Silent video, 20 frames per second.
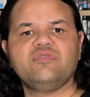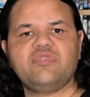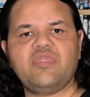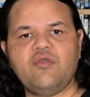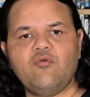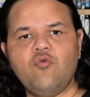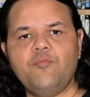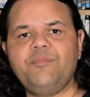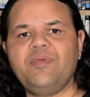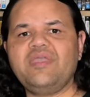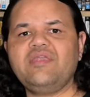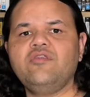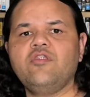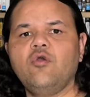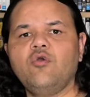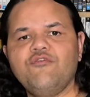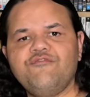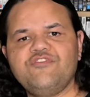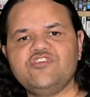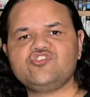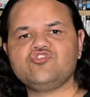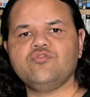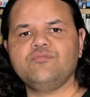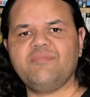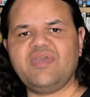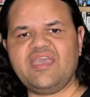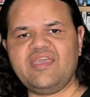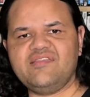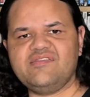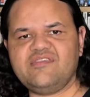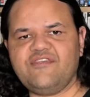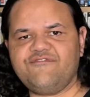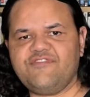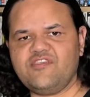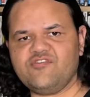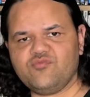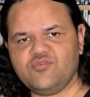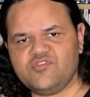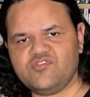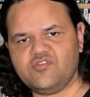there will be no official means if
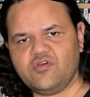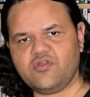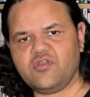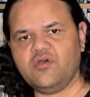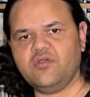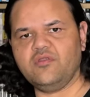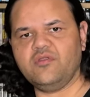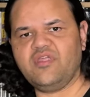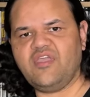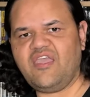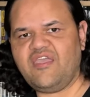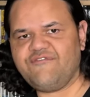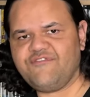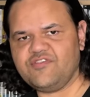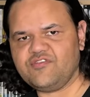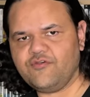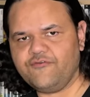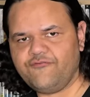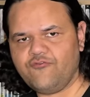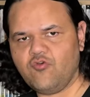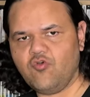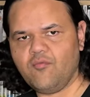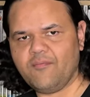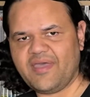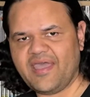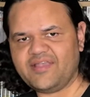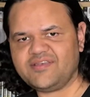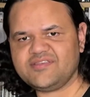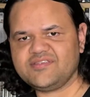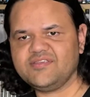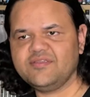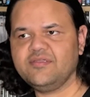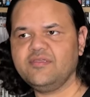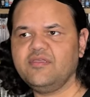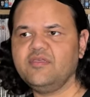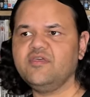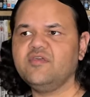this was not on a physical format